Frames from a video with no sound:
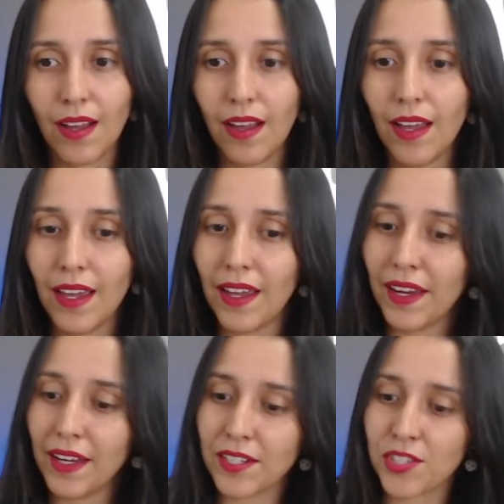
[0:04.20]

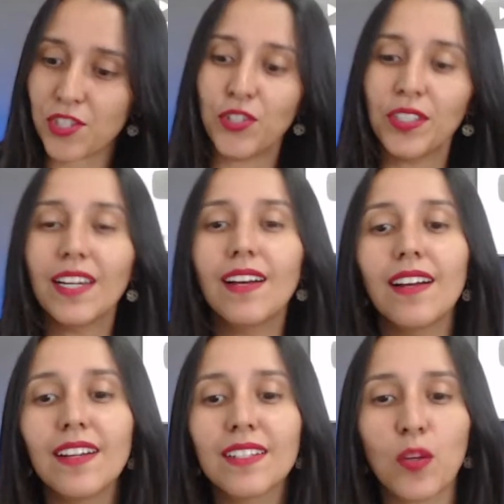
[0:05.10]
Hey
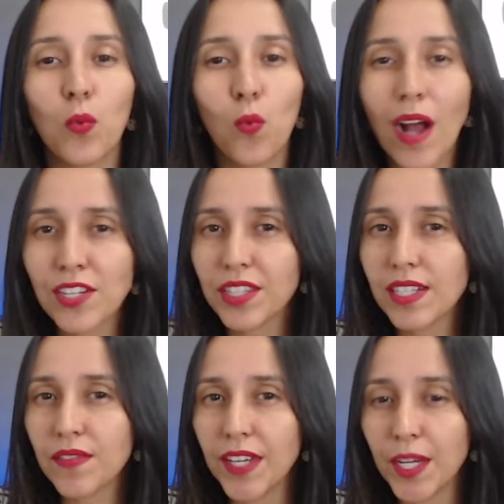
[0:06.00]
student, watch
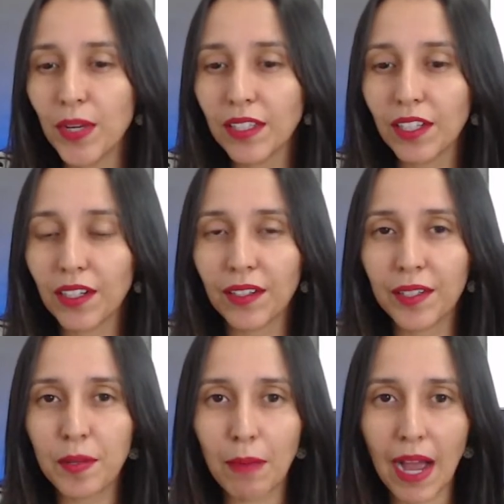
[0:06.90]
this video and
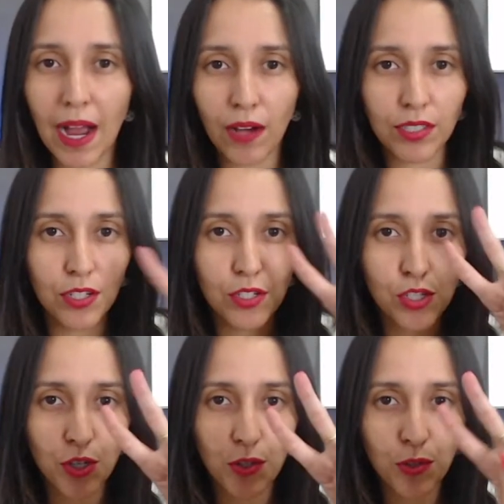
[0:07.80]
learn about
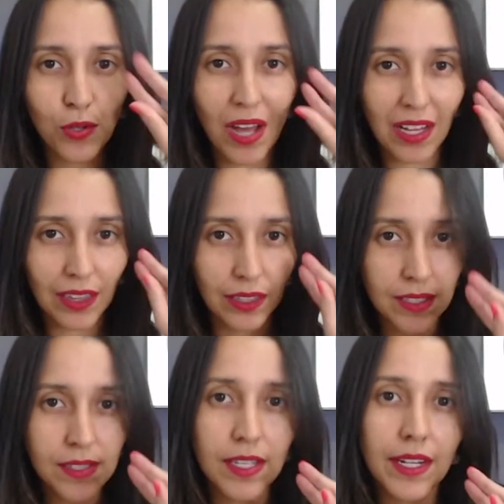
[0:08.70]
2
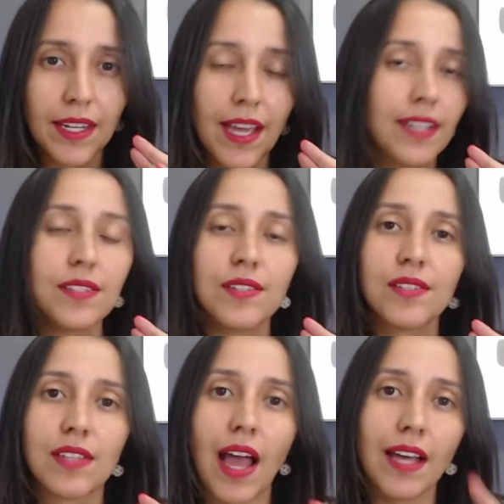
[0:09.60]
listening
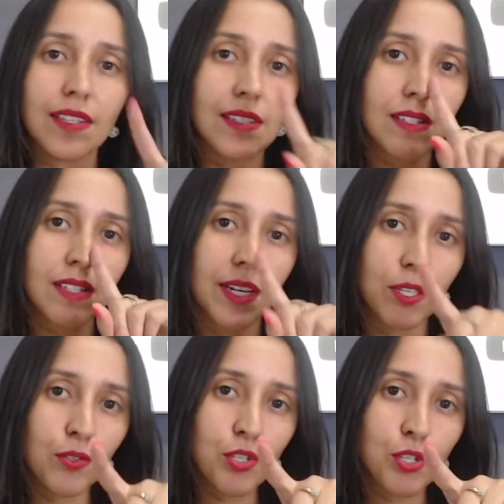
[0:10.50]
exercises that
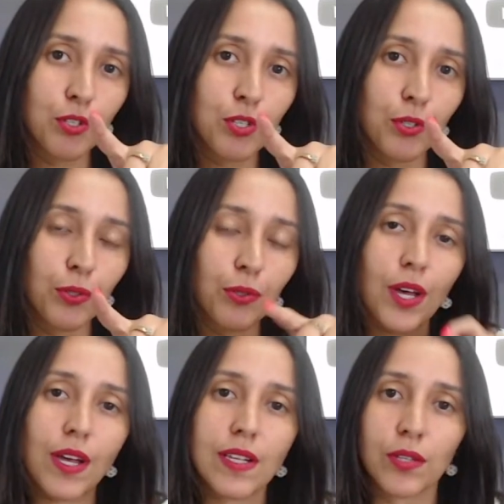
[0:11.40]
you should do
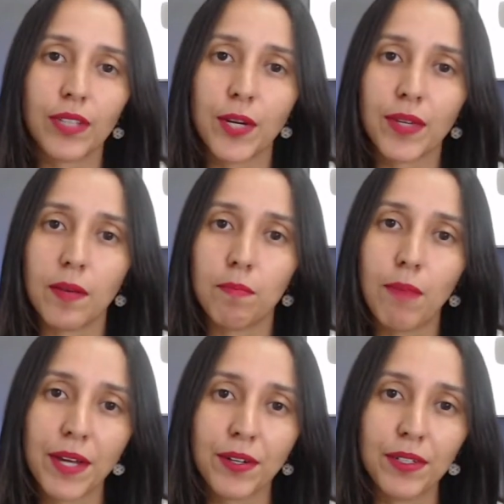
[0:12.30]
so that you can
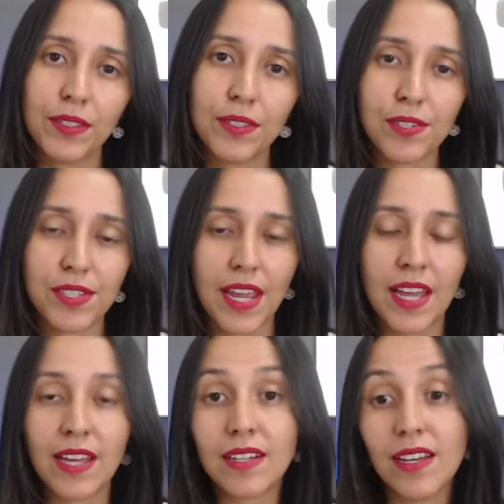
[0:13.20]
better
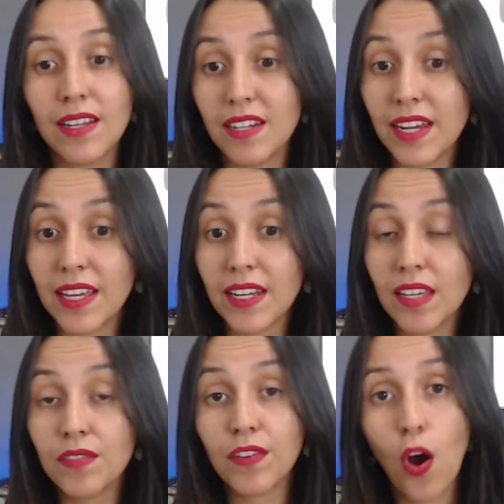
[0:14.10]
understand
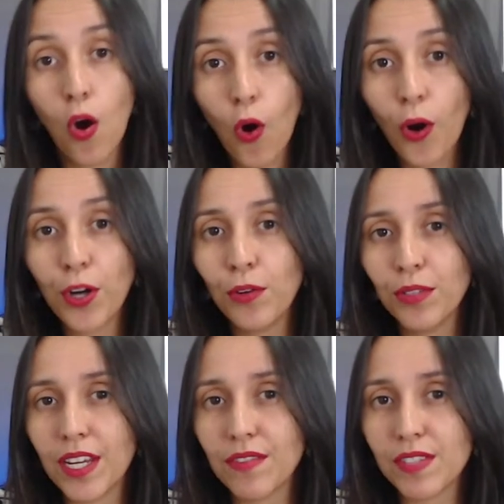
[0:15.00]
native or
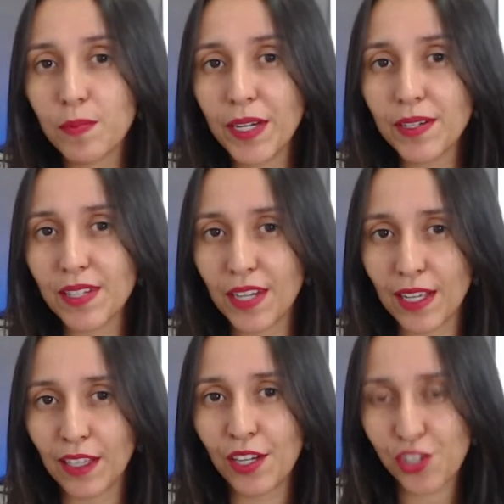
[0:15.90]
non-native speakers in
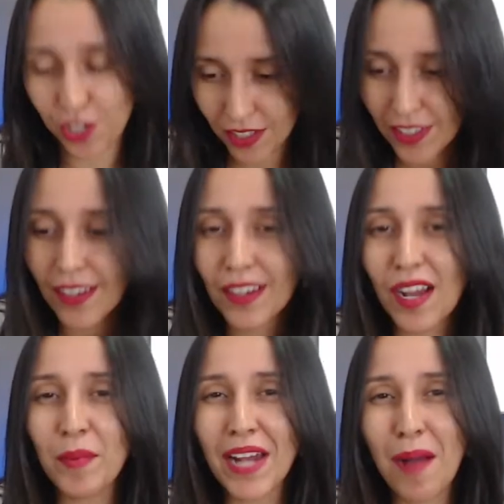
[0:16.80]
English.
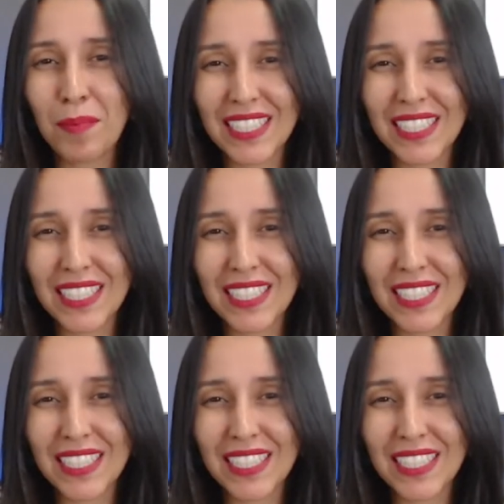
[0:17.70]
Coming up.